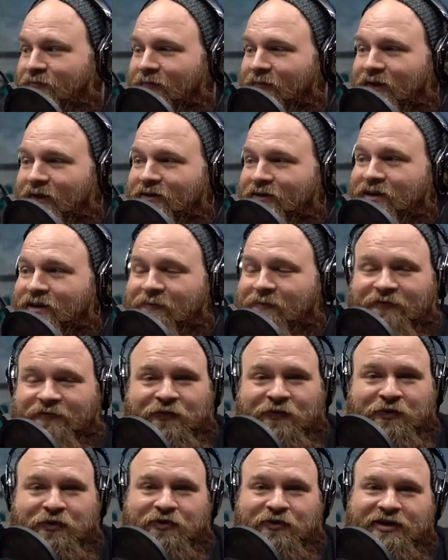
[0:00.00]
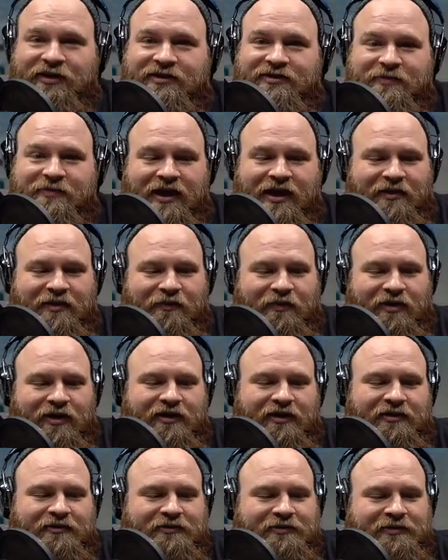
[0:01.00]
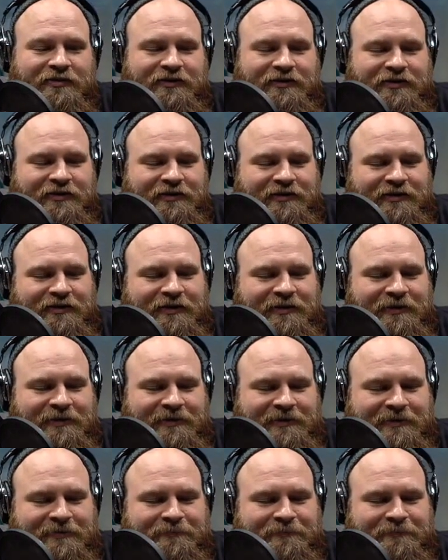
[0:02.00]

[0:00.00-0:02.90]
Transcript: tomfoolery to make it work. I